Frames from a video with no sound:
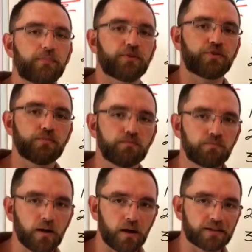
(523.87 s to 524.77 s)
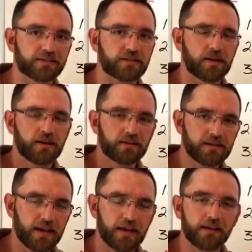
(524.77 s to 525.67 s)
But you must
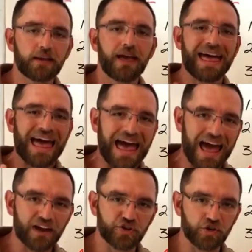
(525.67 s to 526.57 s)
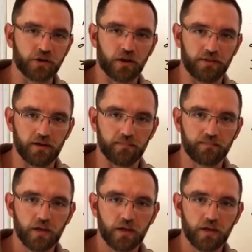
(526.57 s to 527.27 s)
take action on them.